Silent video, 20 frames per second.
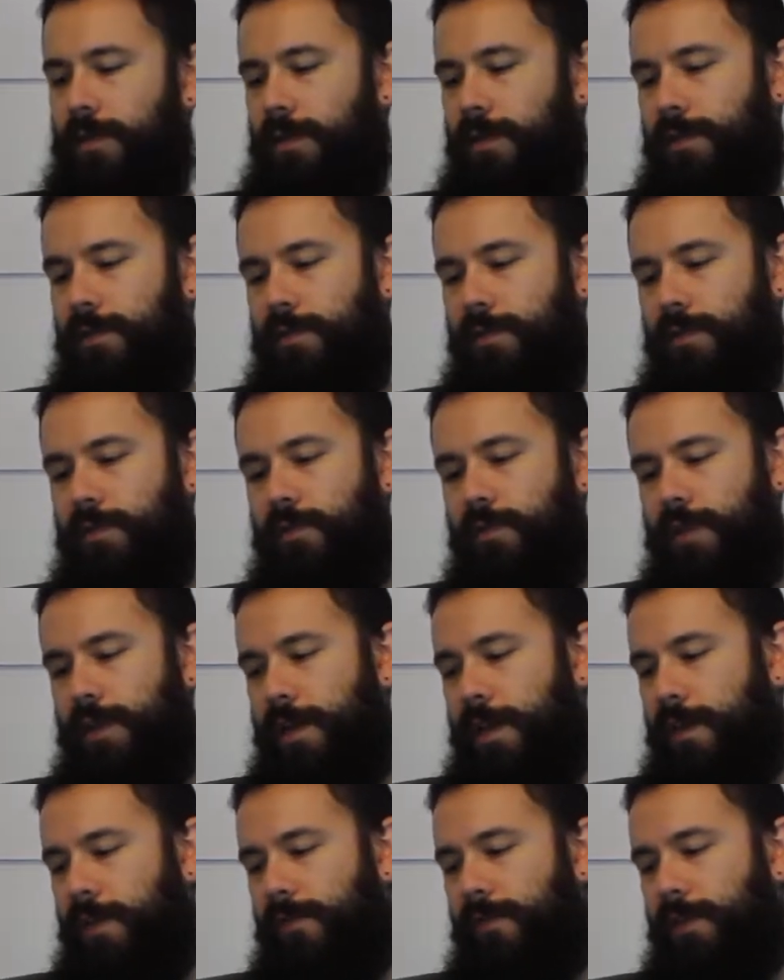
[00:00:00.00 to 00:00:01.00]
So we
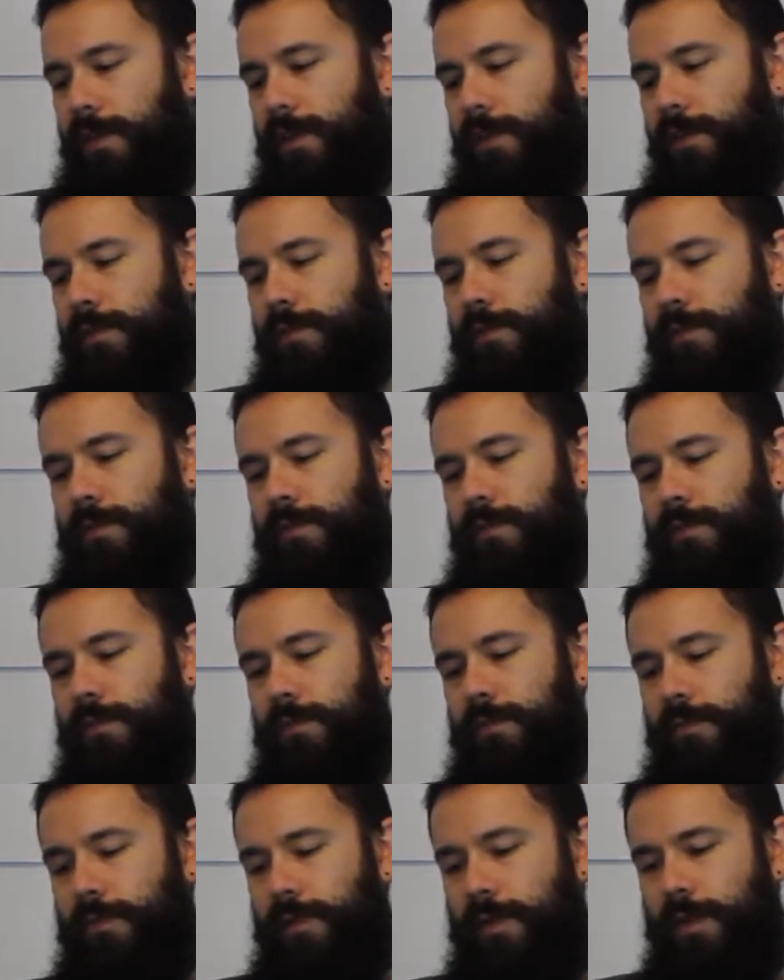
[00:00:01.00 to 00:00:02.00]
have the
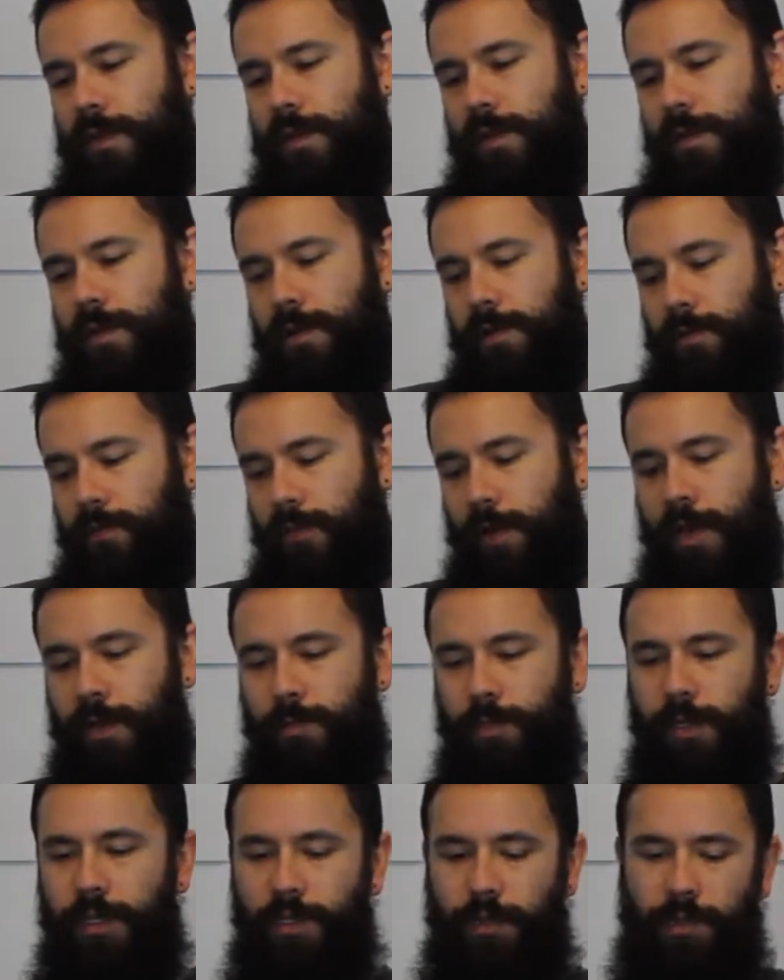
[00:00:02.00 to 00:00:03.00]
red
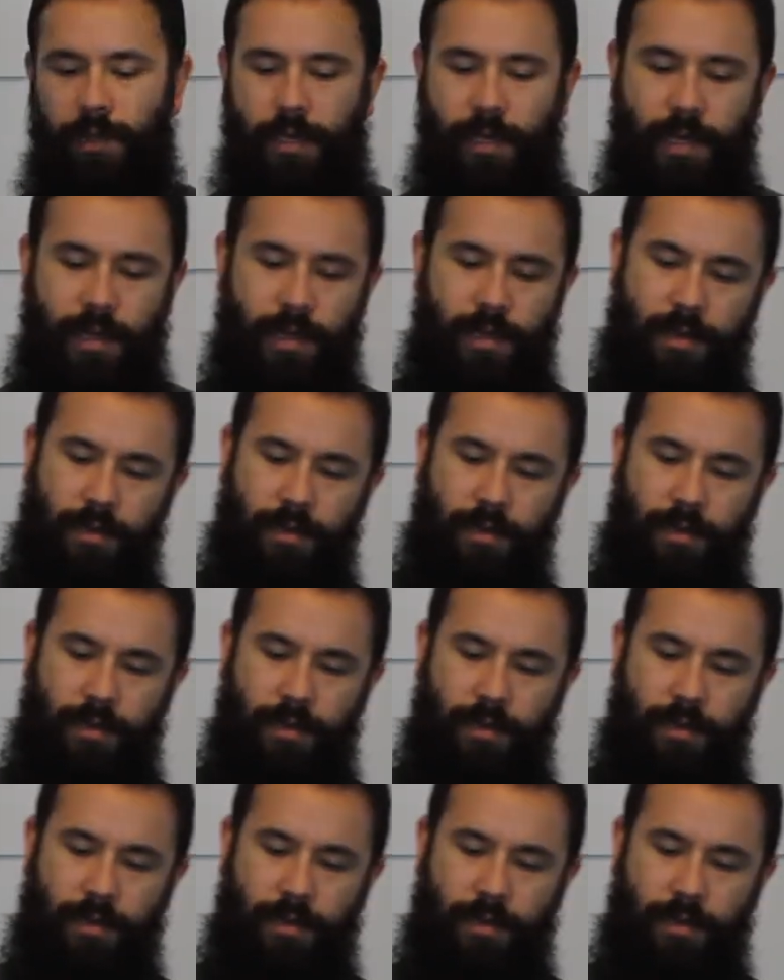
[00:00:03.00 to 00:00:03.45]
PLA.